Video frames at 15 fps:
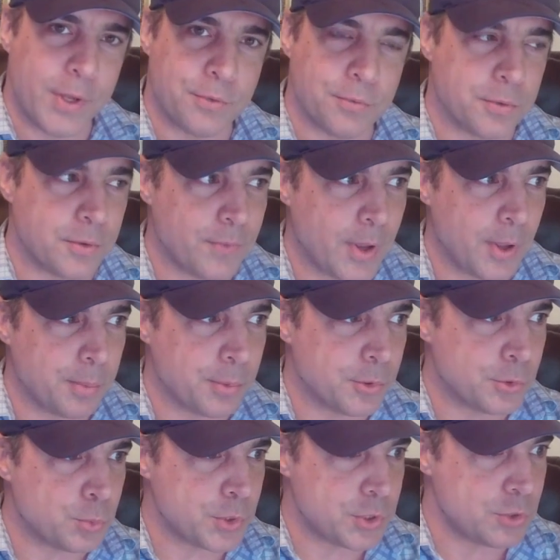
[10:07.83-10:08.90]
for
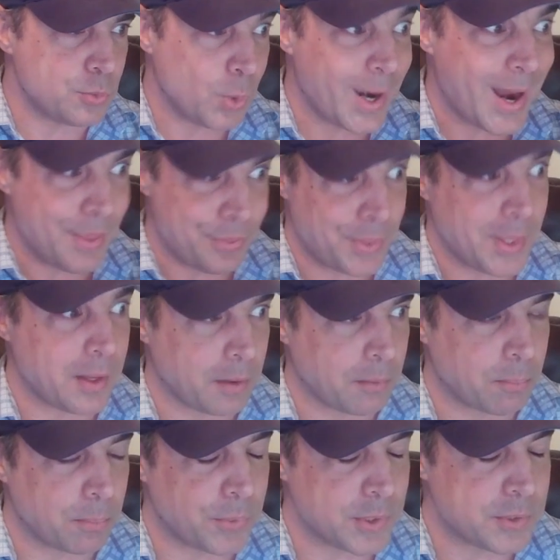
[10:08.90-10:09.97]
developers, which is what I think
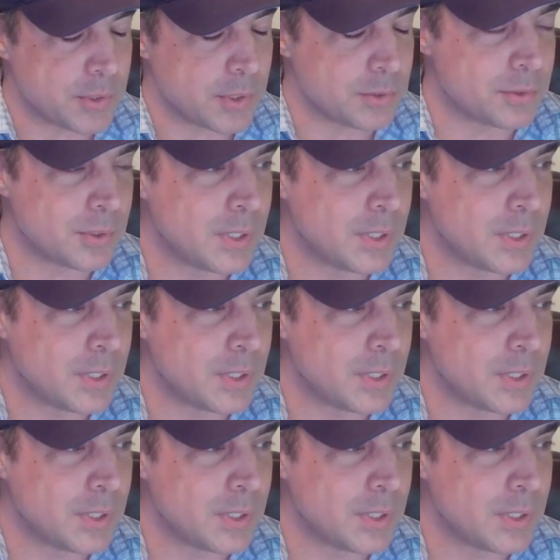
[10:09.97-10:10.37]
this is.